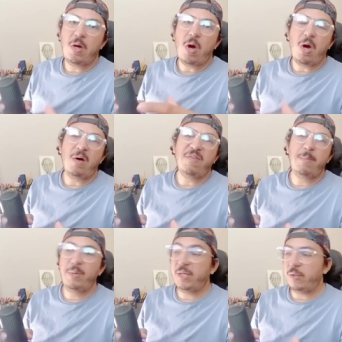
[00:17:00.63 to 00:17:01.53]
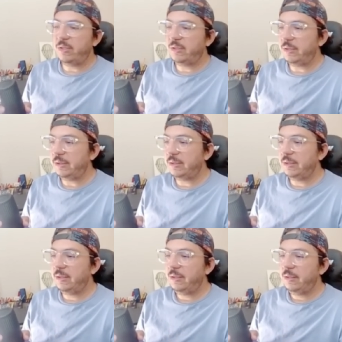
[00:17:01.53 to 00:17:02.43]
of precursors
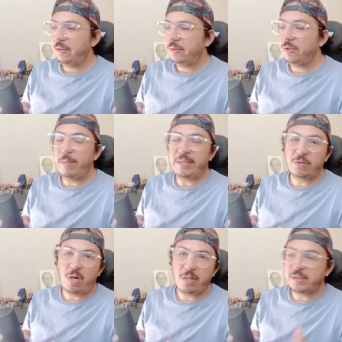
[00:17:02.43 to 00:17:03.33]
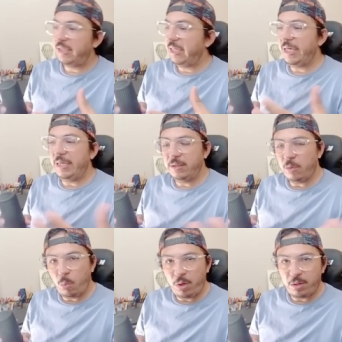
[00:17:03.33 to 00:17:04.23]
to make drugs in the
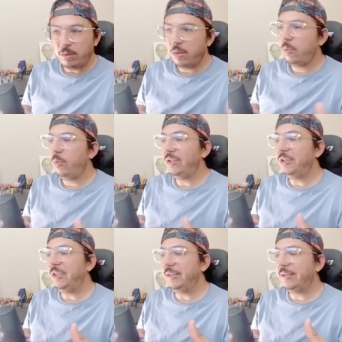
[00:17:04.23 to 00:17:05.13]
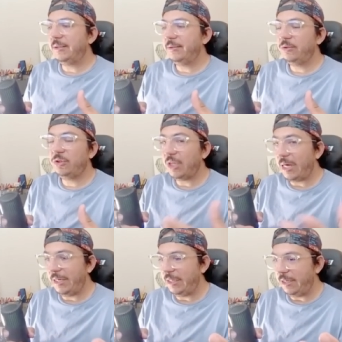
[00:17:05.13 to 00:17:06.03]
world, which is
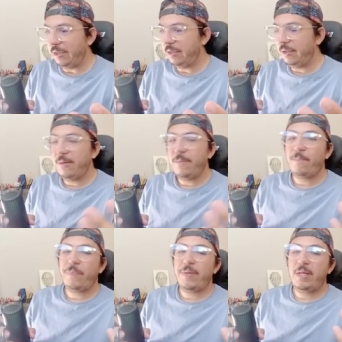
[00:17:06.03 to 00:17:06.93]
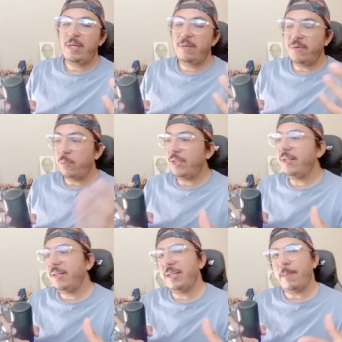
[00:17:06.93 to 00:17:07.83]
China. If you really
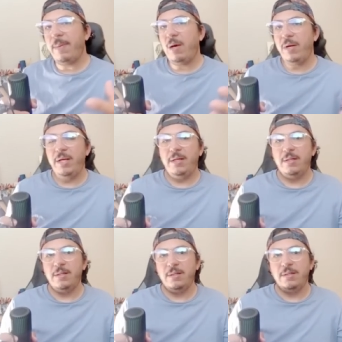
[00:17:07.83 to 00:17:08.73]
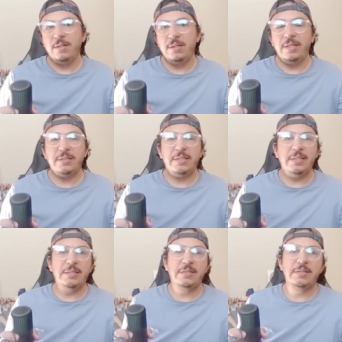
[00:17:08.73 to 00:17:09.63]
think about it, this
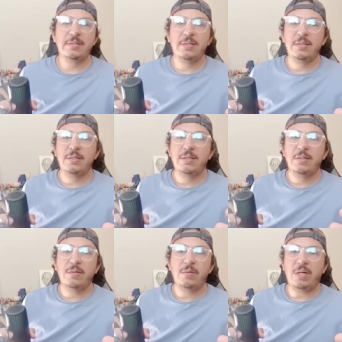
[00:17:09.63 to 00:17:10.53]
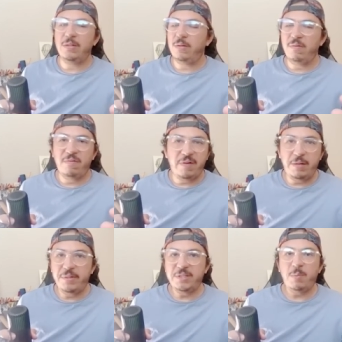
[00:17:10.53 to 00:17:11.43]
is a
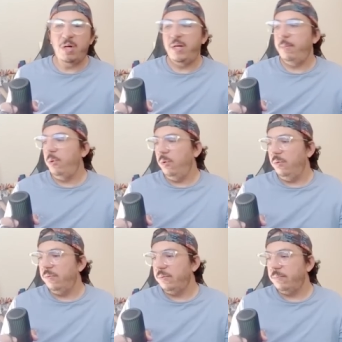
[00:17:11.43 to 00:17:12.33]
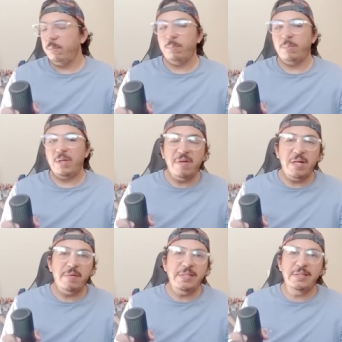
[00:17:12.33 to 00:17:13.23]
very smart move, a
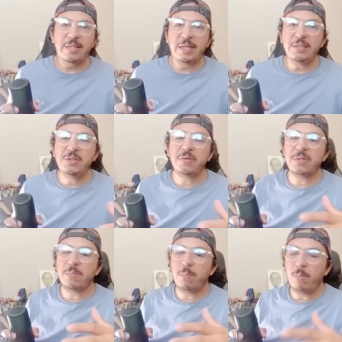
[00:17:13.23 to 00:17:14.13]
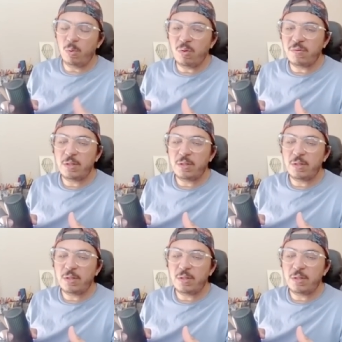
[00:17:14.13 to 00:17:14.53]
very dangerous move